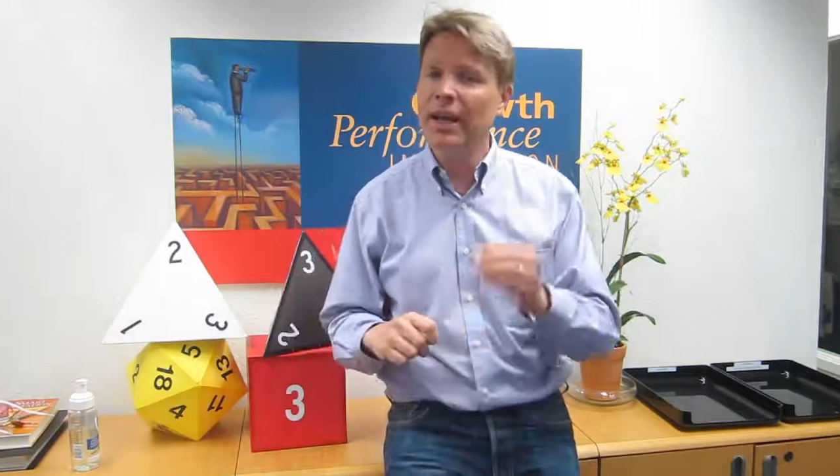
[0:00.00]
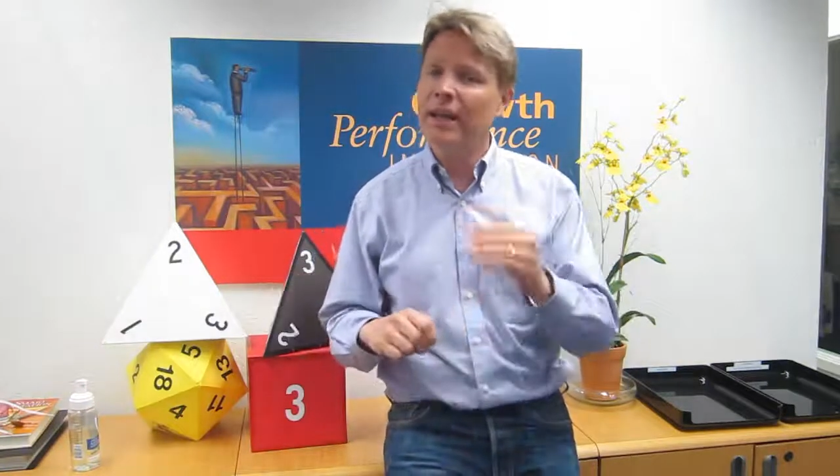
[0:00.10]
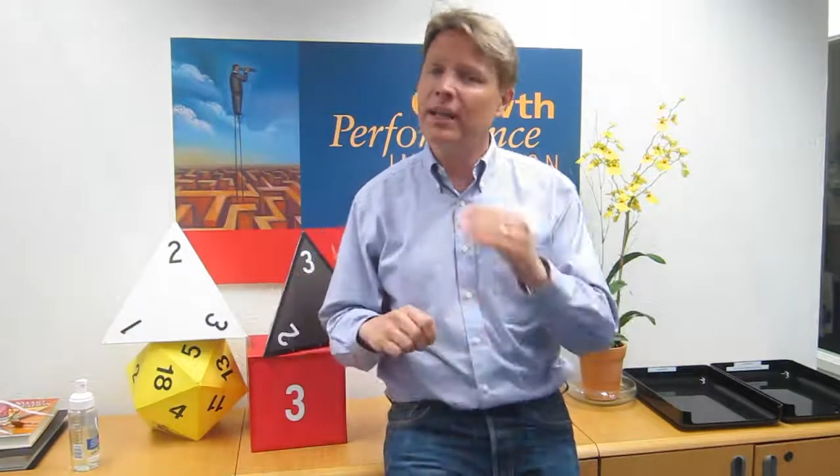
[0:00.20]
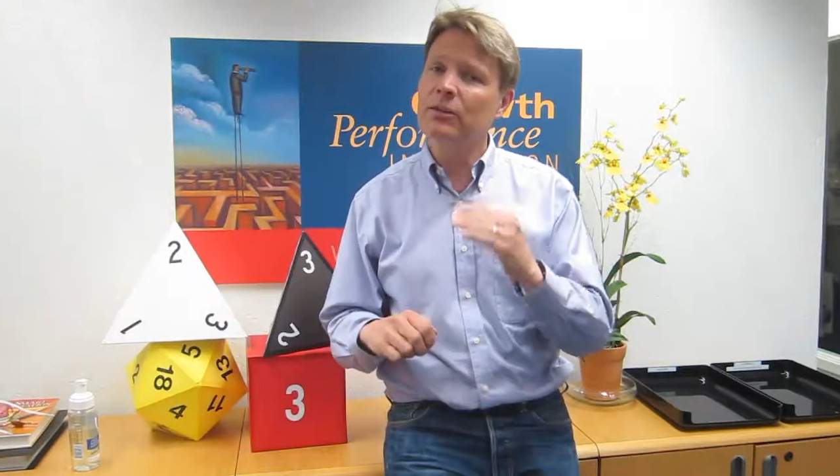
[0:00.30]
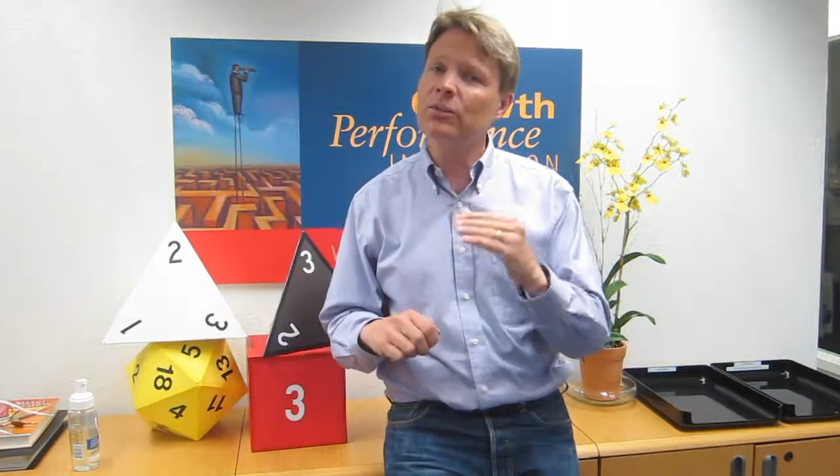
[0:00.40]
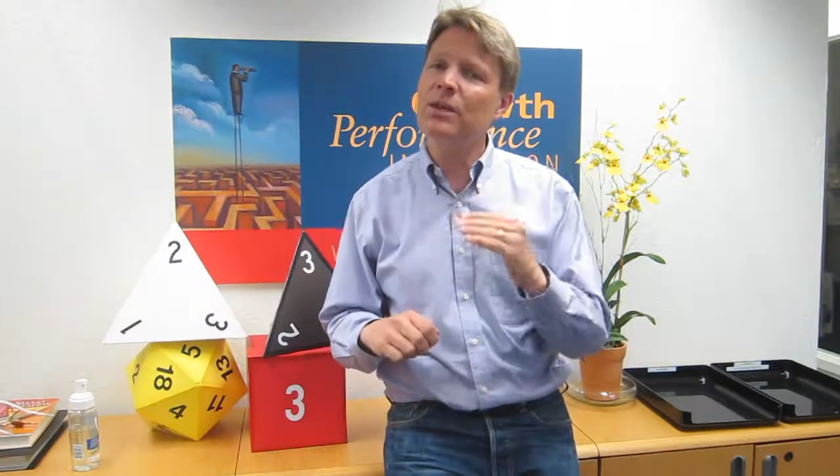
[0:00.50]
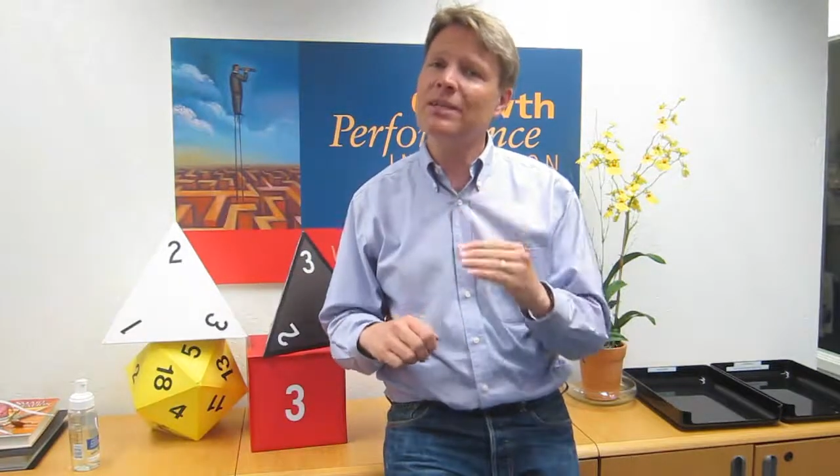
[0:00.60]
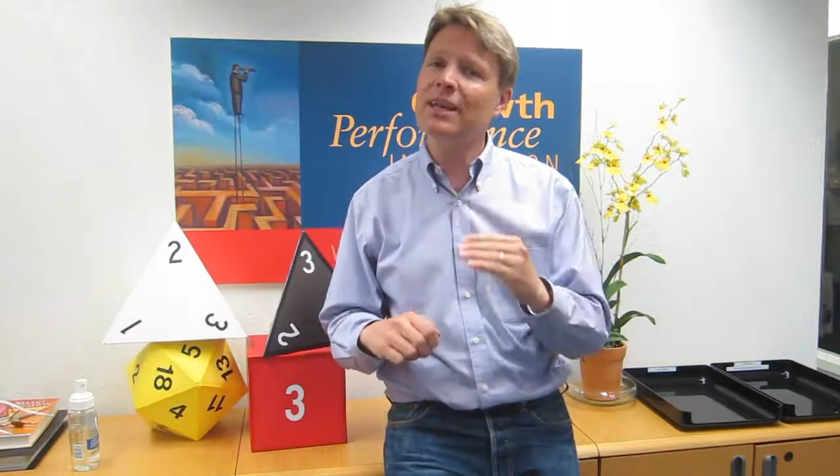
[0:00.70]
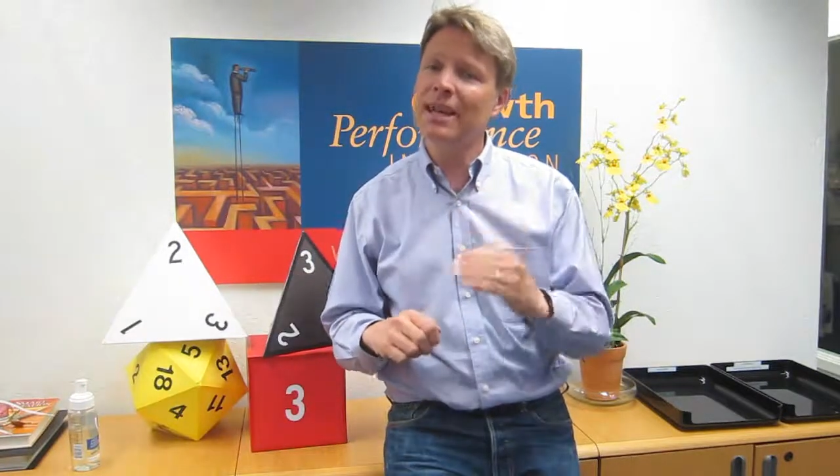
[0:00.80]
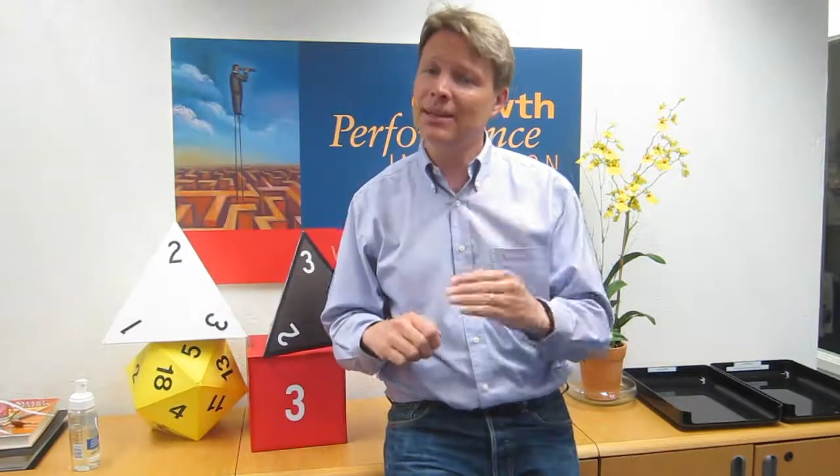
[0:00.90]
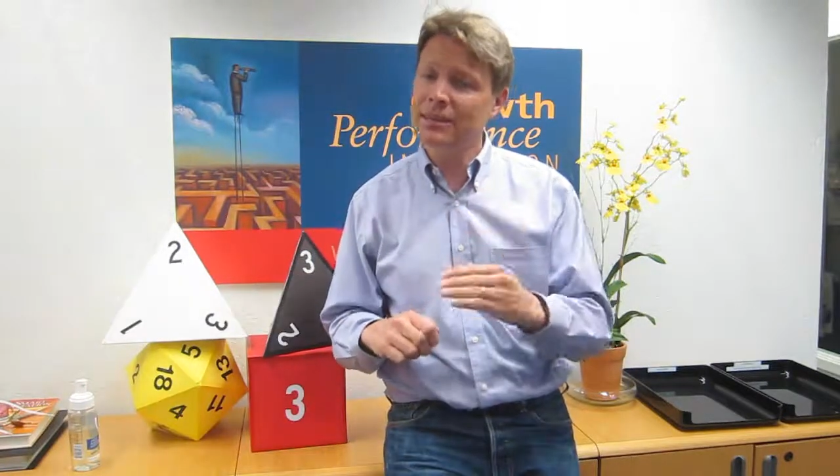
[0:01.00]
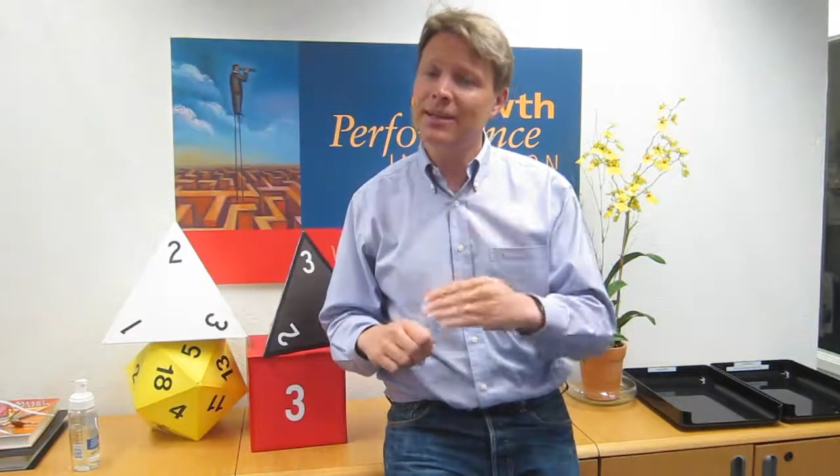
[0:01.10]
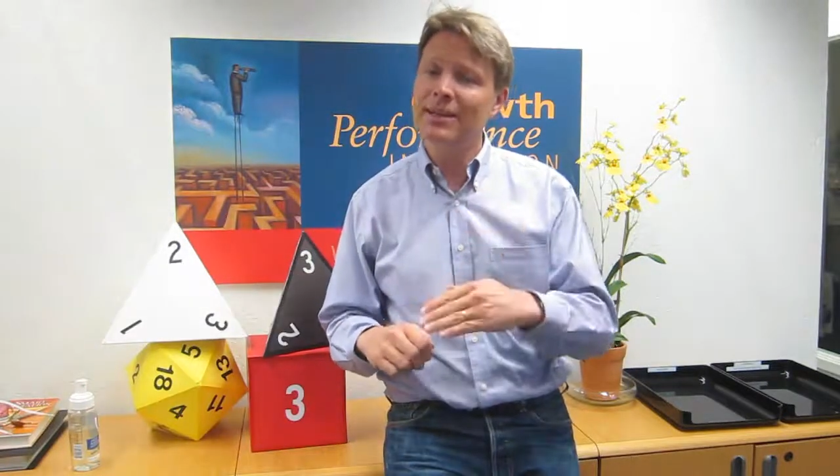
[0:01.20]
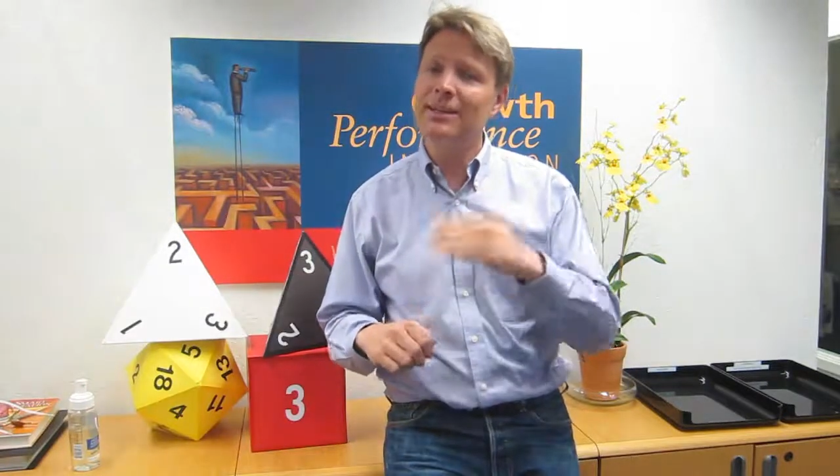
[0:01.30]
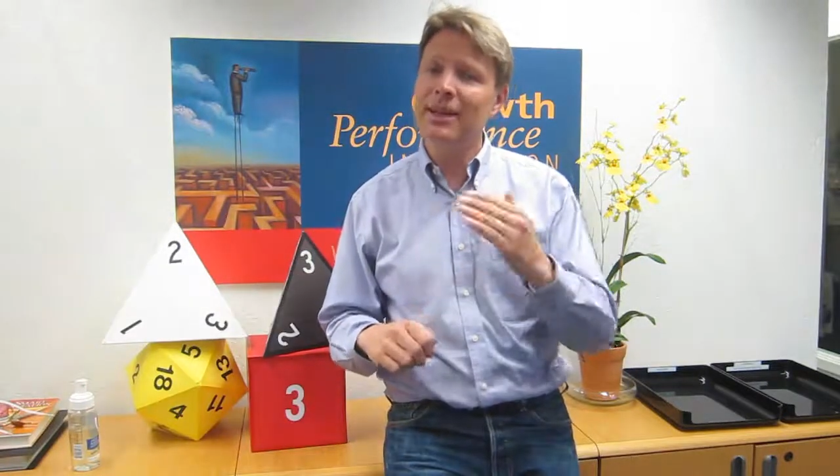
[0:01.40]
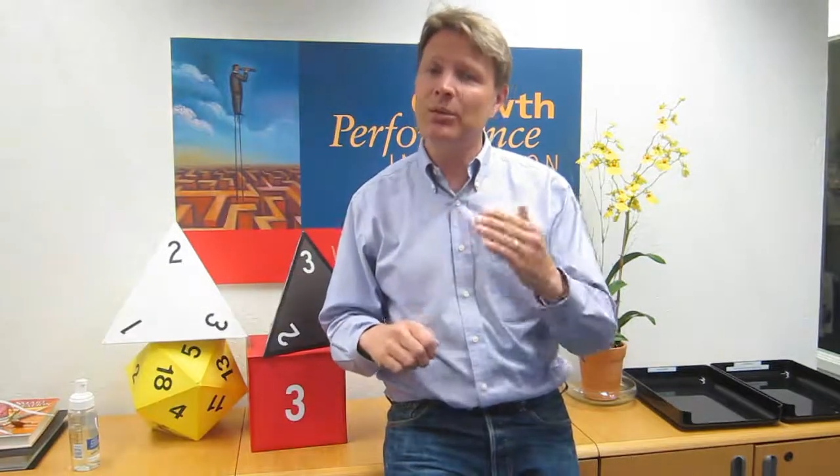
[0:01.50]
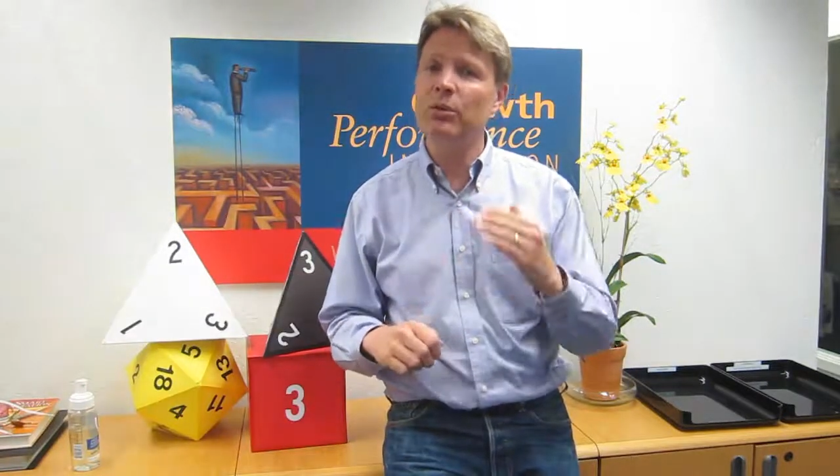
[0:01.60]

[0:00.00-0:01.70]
and learn what it takes to take